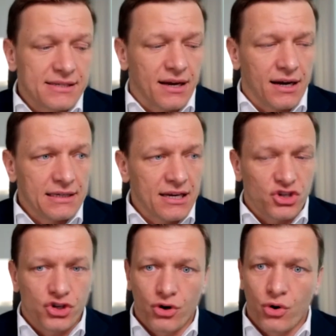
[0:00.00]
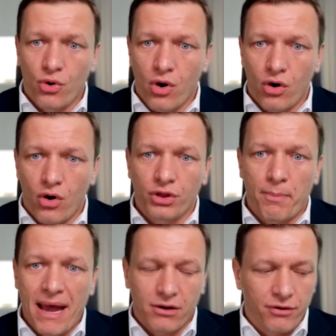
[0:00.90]
Yes, so on the
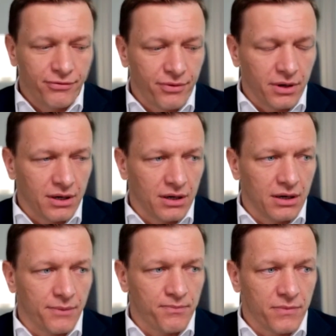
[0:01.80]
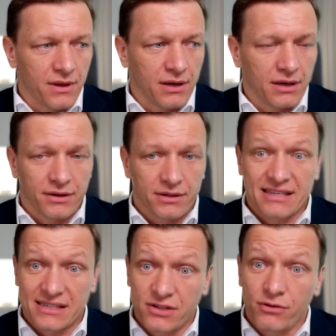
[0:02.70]
back of
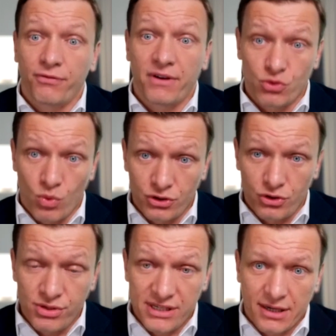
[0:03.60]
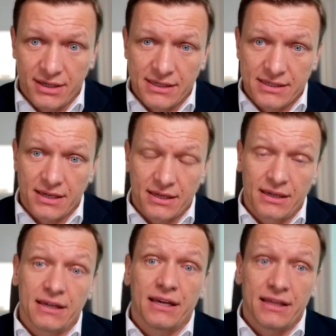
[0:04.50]
successful phase 1, 2 studies
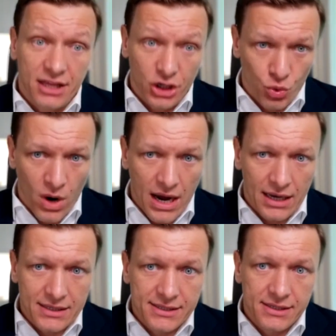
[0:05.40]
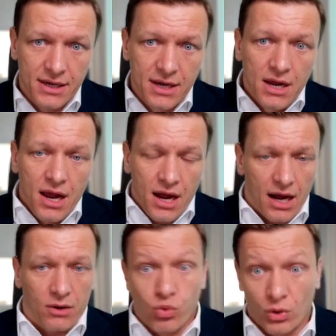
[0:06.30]
in the US,
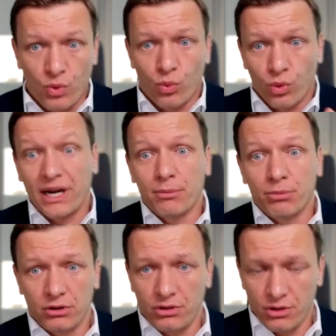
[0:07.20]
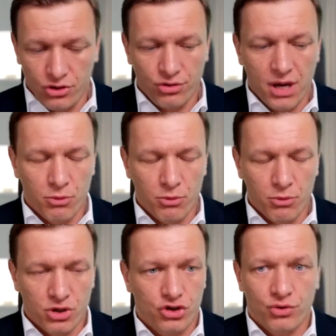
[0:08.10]
we're able to
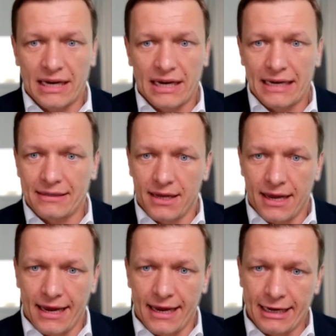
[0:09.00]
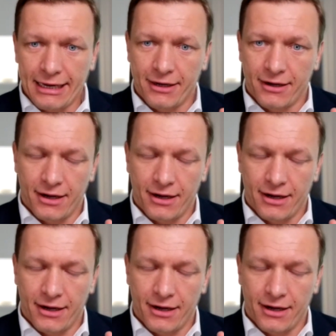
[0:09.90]
demonstrate a